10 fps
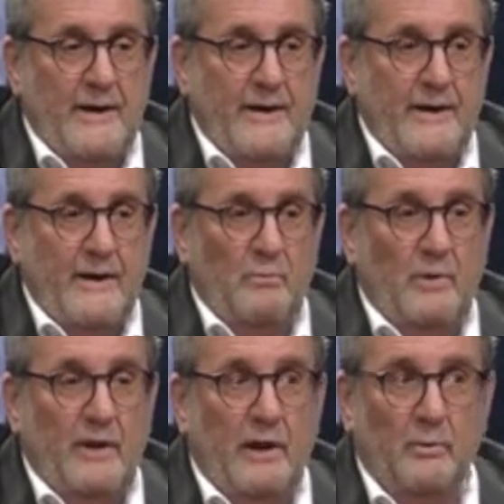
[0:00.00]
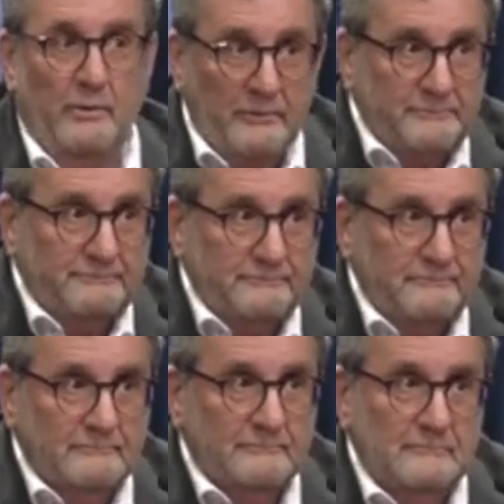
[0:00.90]
1 hour.
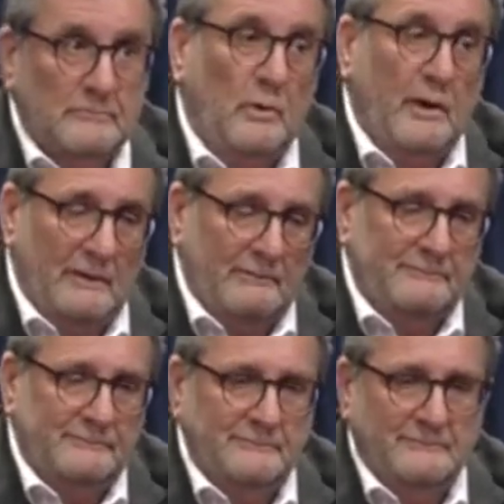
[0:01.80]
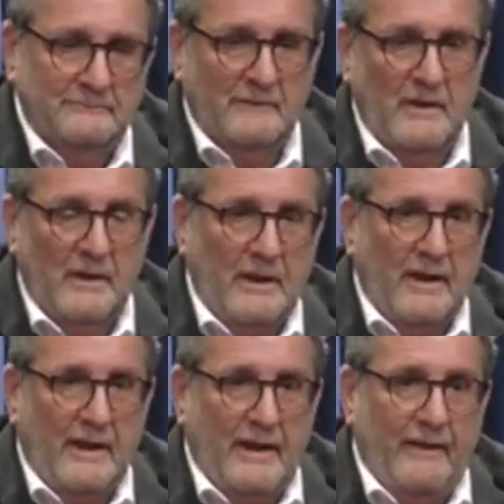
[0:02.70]
Well,
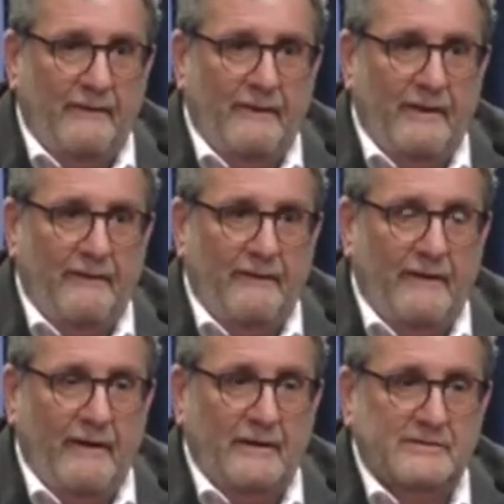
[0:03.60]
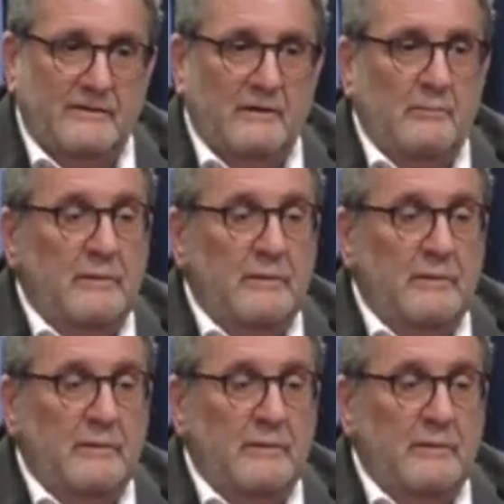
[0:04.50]
and then it's going to be a